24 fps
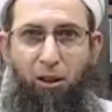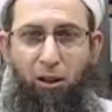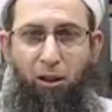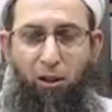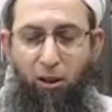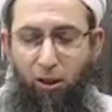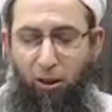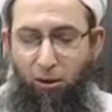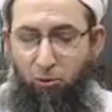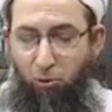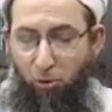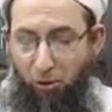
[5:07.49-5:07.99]

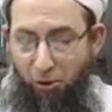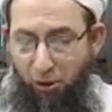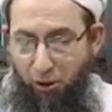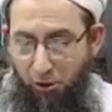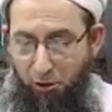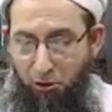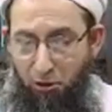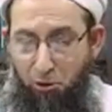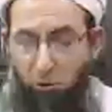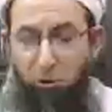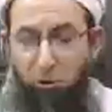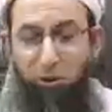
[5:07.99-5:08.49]
Allah wanted
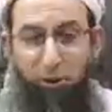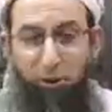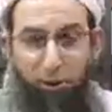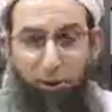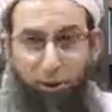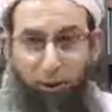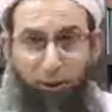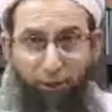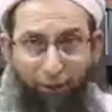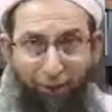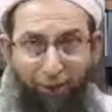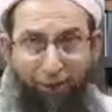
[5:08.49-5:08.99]
it to
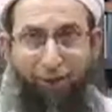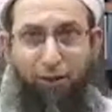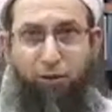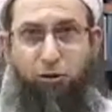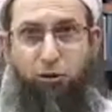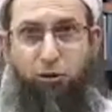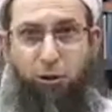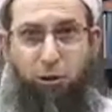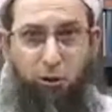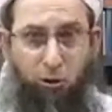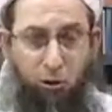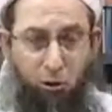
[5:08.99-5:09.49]
clarify it
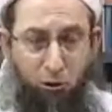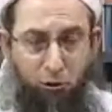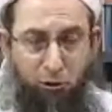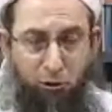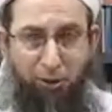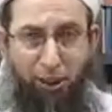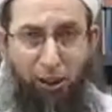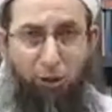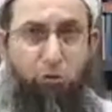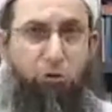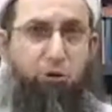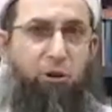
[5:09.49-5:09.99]
so that no
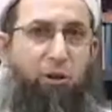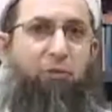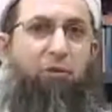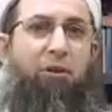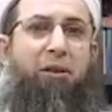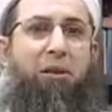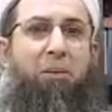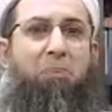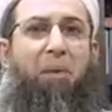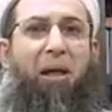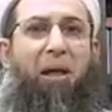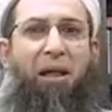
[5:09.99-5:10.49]
doubts ever
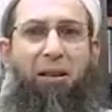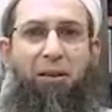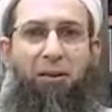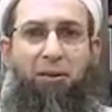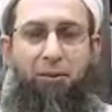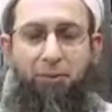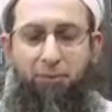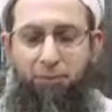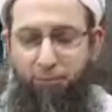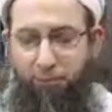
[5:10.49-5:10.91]
remain.